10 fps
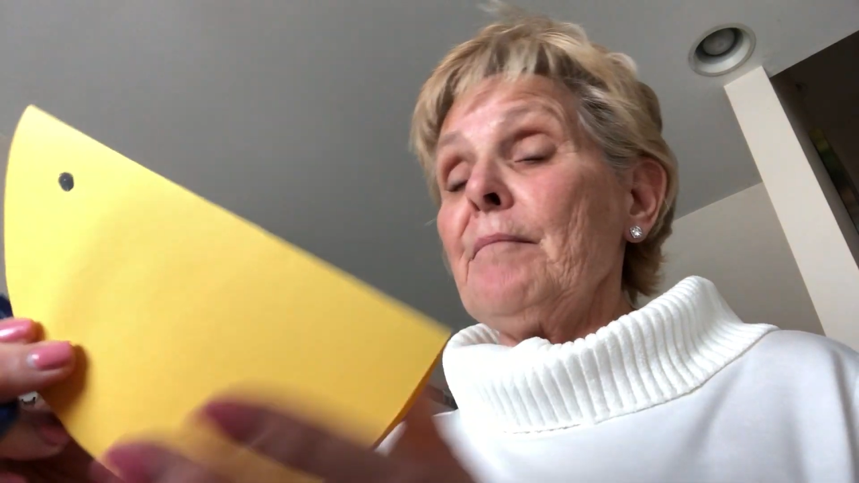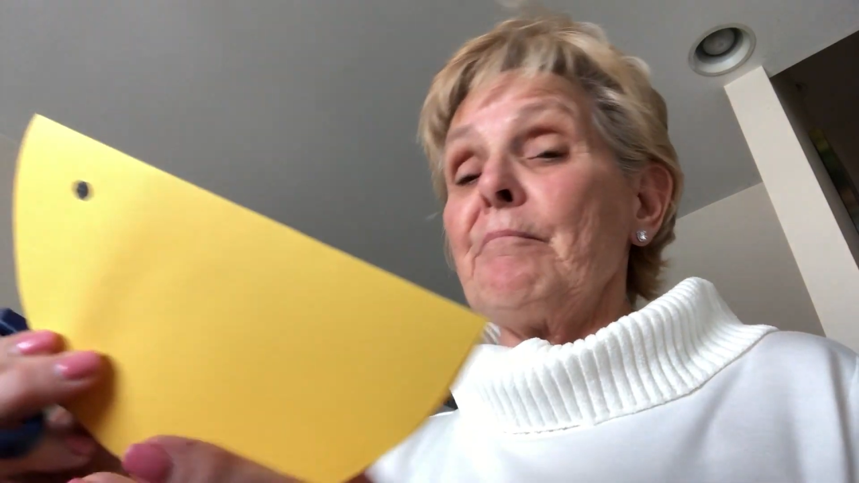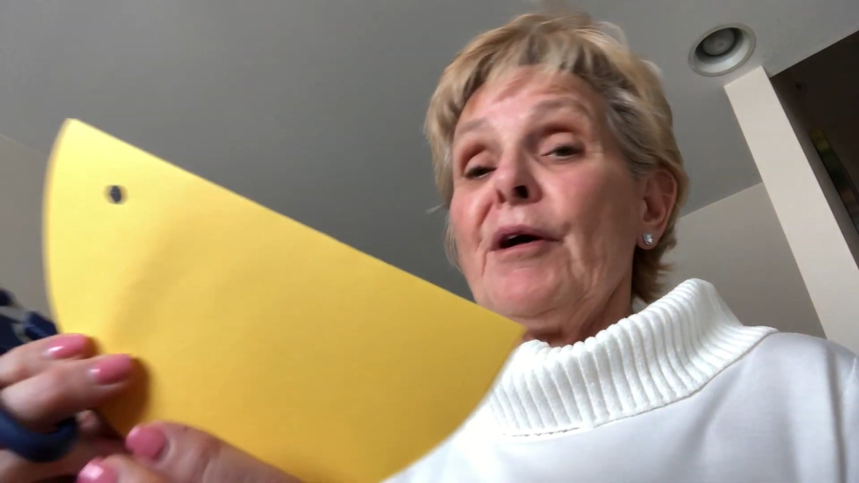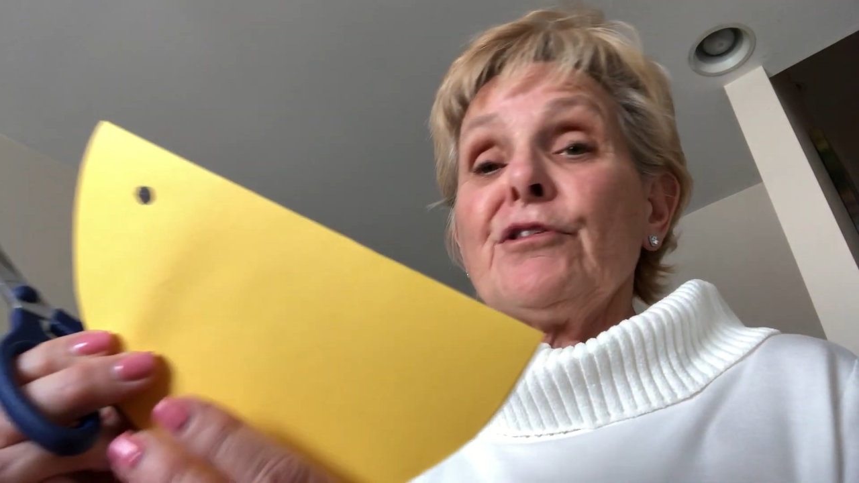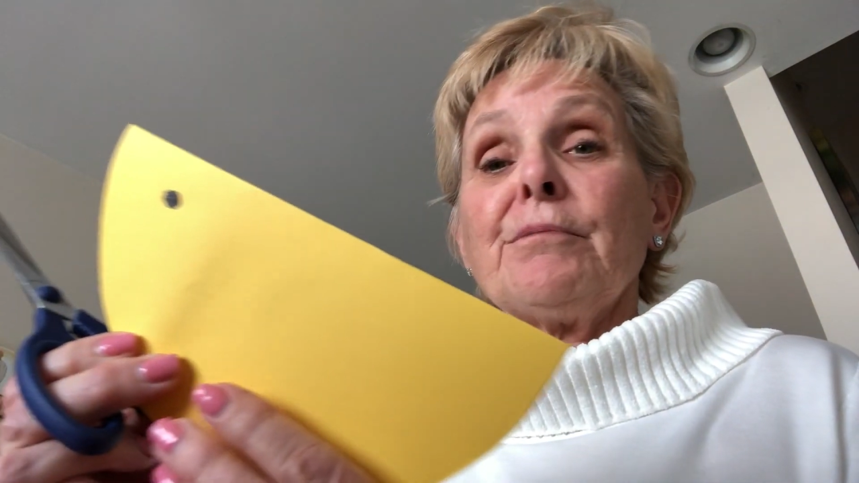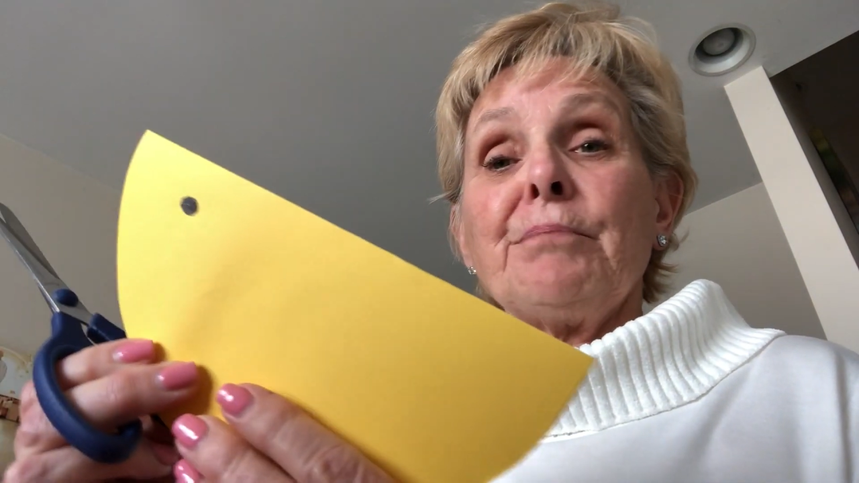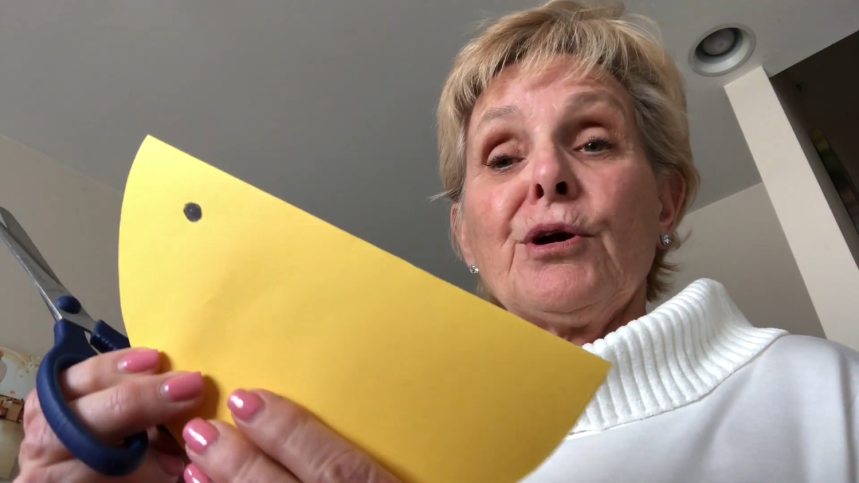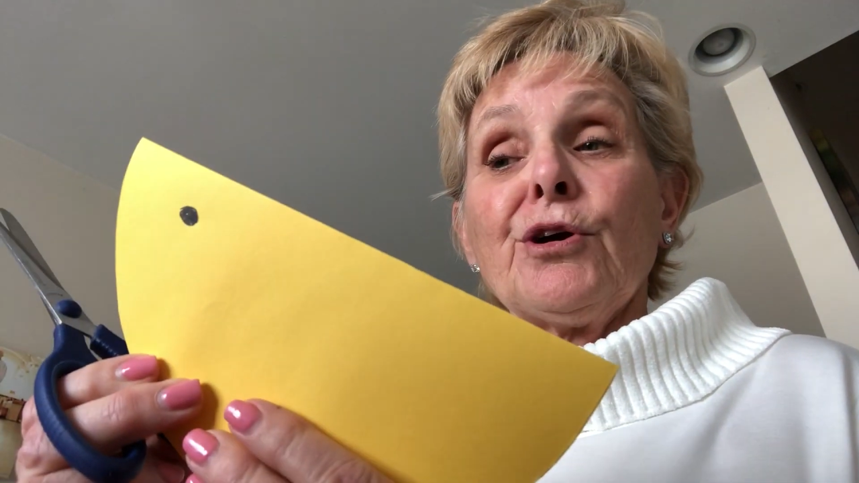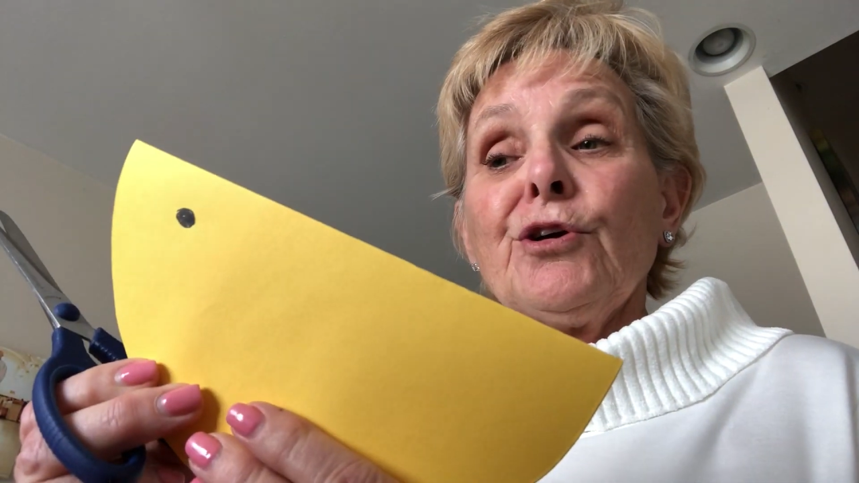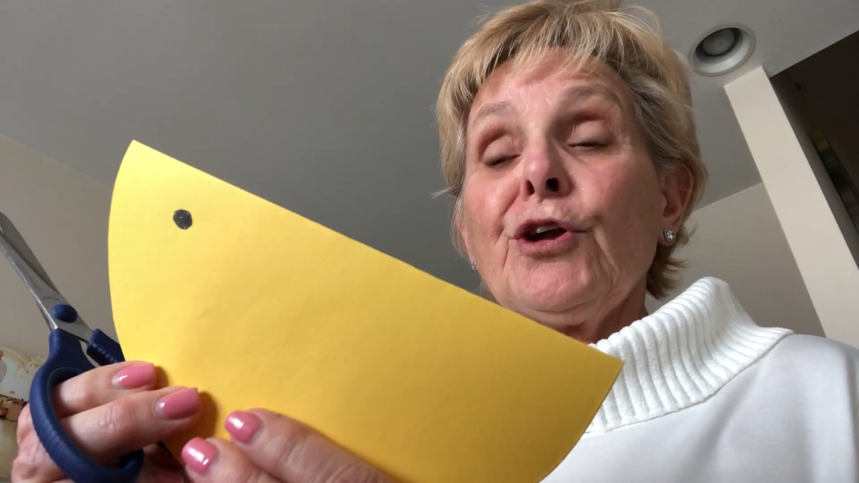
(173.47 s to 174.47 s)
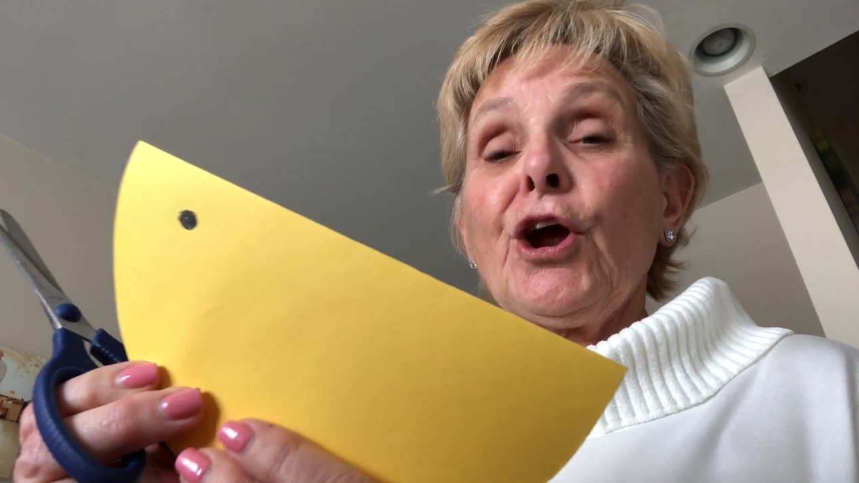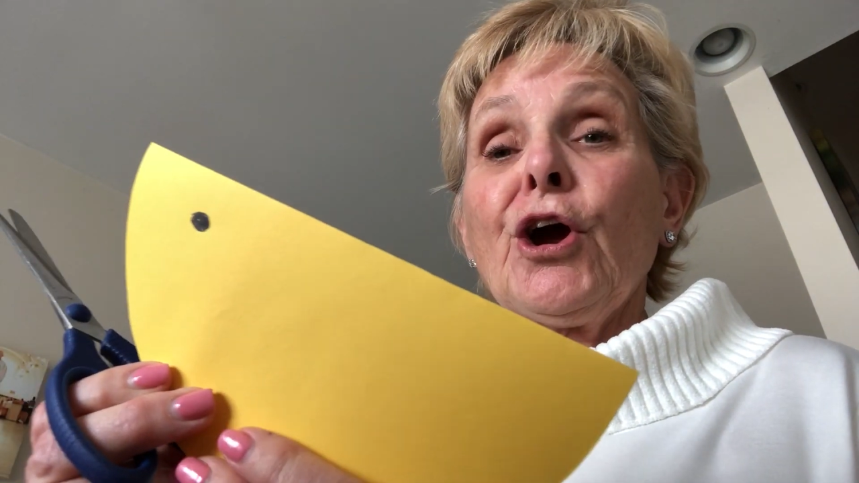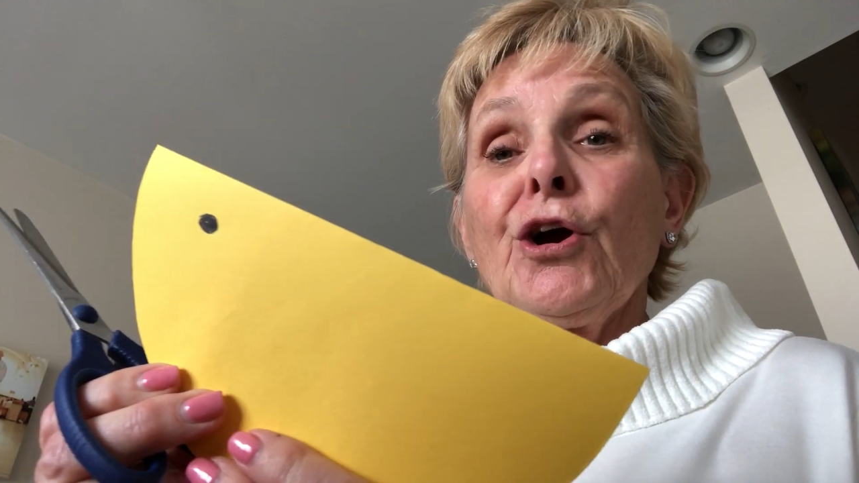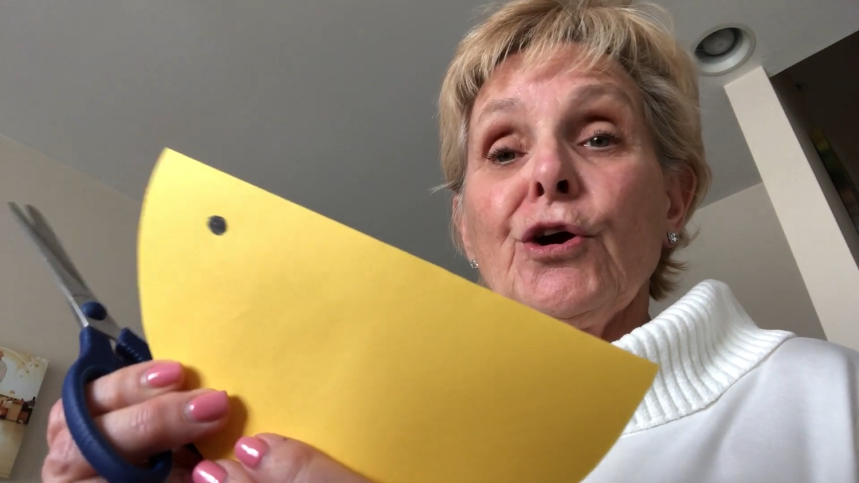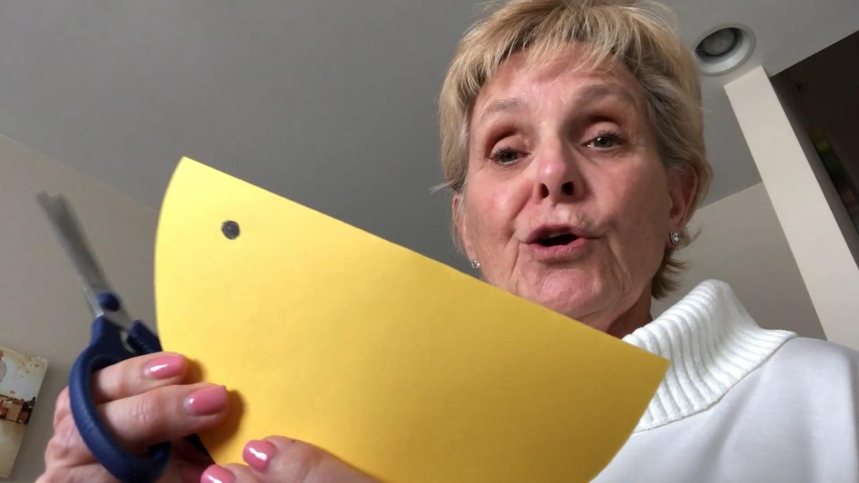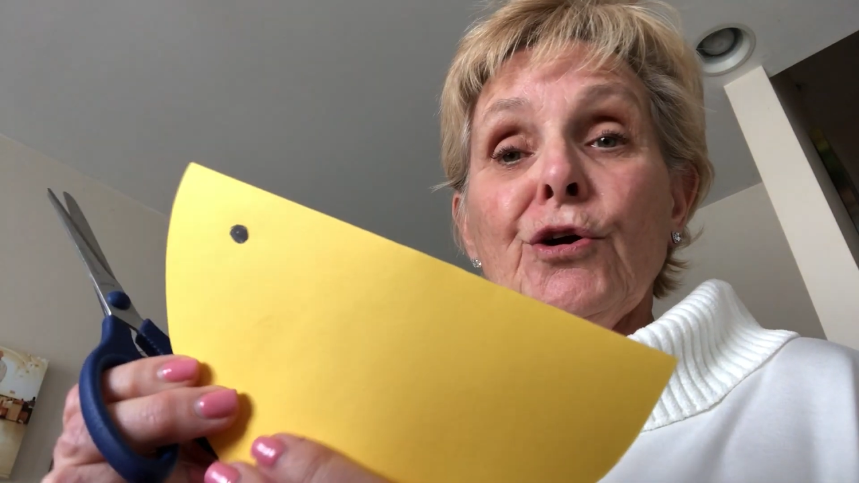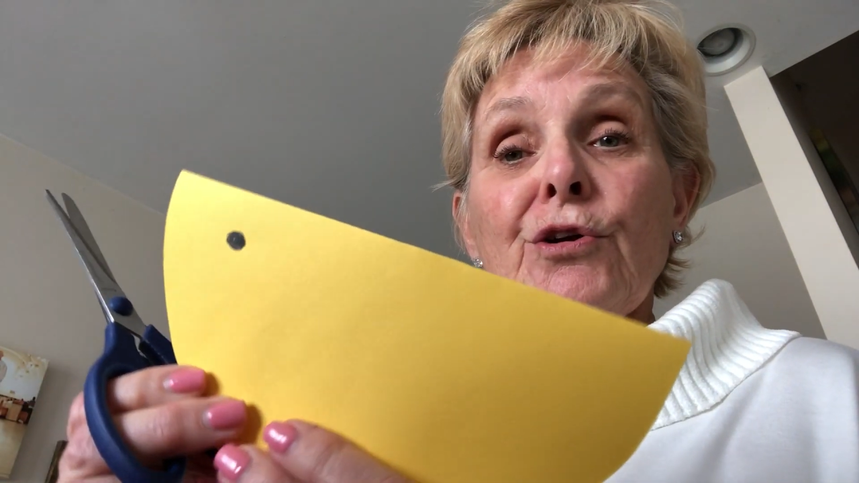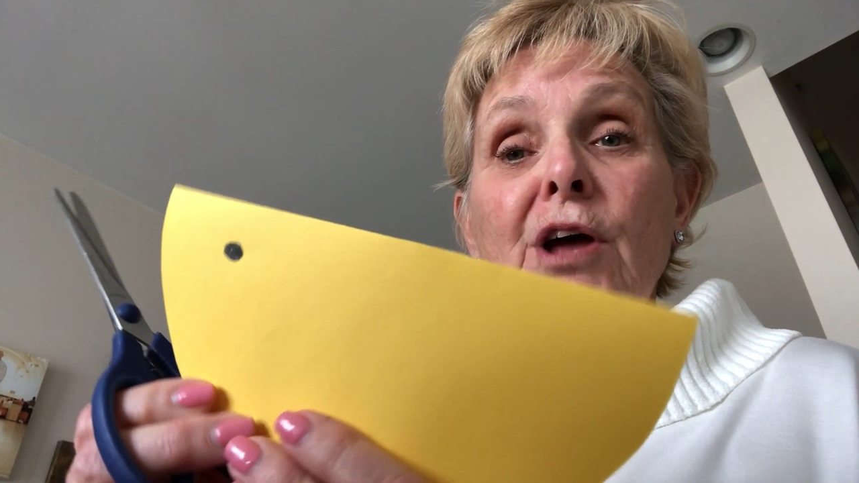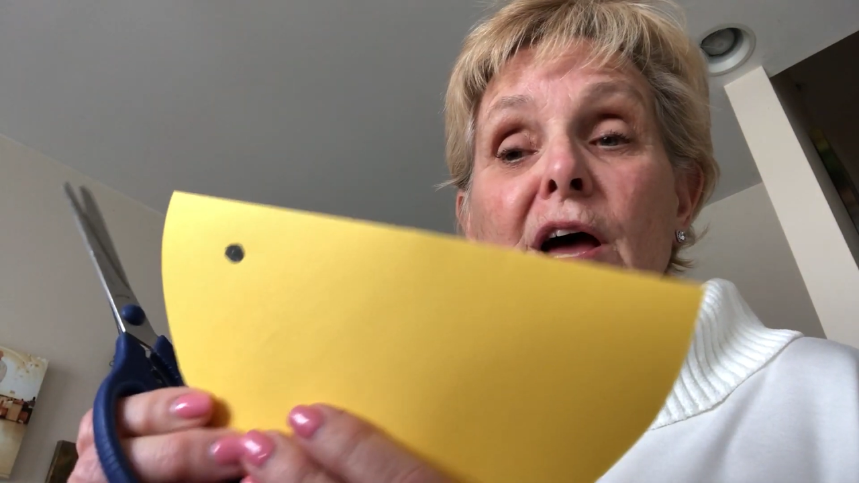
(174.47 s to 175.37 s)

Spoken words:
mother bird heard